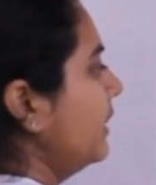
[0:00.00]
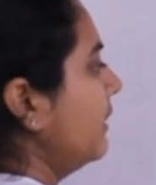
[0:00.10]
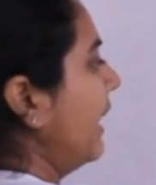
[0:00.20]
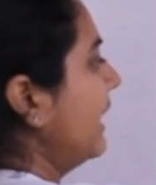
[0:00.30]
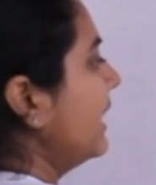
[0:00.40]

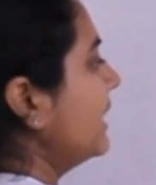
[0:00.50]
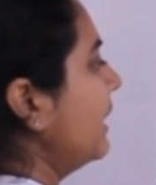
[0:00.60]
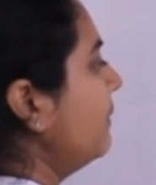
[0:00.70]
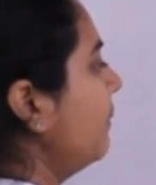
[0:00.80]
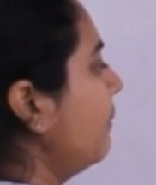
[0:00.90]
dividing
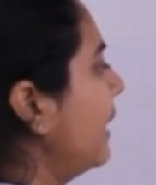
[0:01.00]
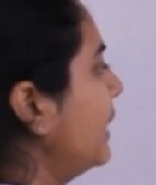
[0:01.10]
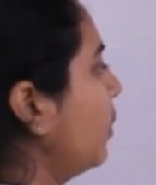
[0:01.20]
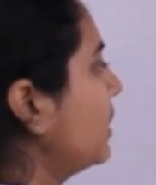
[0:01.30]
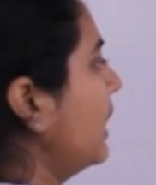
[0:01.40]
them by
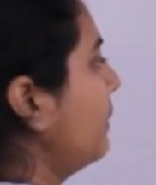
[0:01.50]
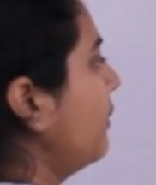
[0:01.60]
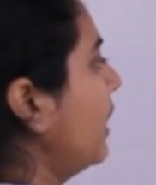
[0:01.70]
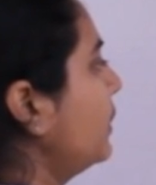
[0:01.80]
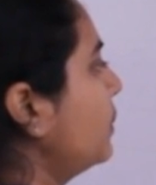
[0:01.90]
total number
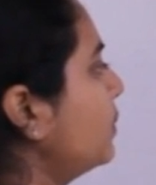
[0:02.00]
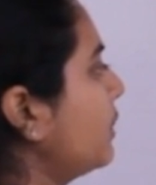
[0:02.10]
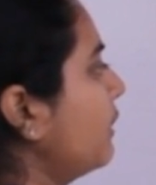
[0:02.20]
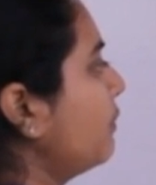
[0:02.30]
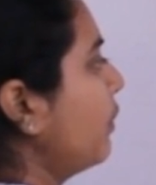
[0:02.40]
1, 2,
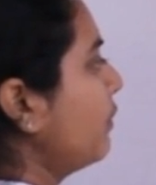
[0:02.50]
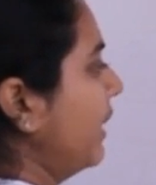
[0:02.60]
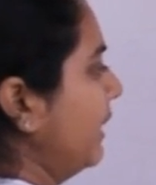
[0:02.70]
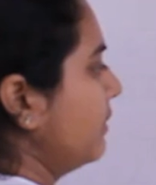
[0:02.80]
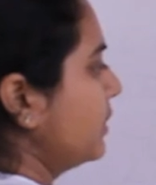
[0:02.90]
3, 4,
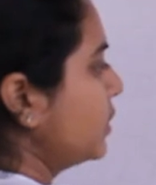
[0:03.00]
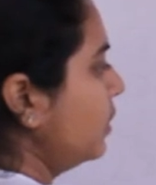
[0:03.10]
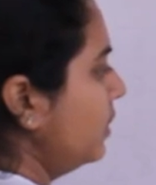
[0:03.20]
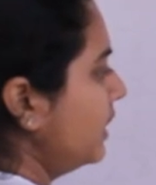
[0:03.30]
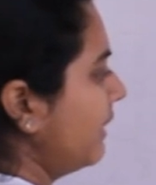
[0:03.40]
5.
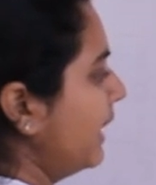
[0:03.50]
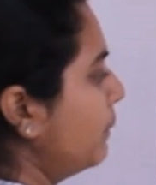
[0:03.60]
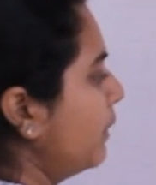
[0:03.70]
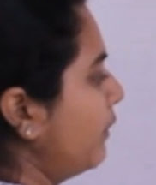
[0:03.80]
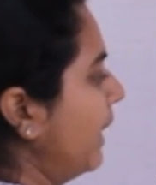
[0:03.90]
So
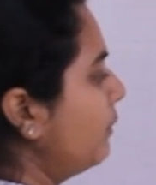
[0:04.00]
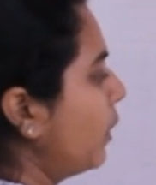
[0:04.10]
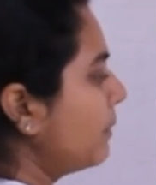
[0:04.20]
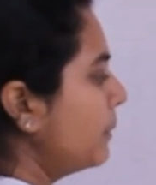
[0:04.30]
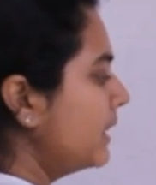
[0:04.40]
divided by 5,
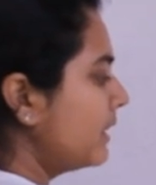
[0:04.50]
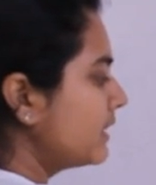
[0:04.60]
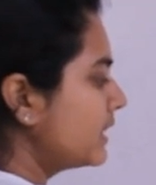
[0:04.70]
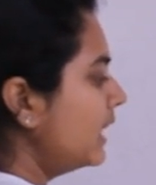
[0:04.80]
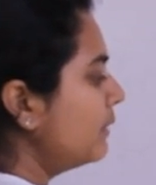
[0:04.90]
what will be the
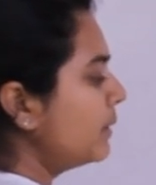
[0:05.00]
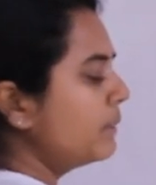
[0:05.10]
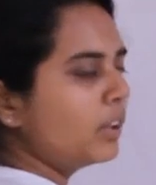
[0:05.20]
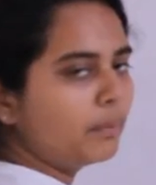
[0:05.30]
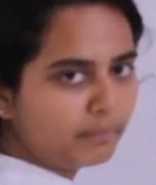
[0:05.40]
result? Will
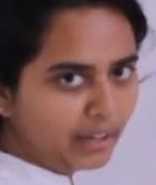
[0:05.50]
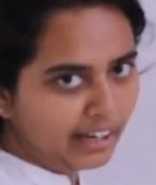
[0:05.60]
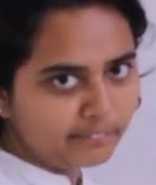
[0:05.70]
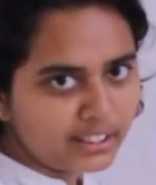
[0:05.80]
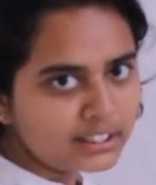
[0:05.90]
be your
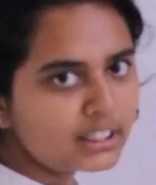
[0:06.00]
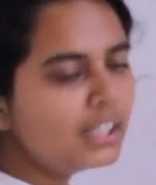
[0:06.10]
average,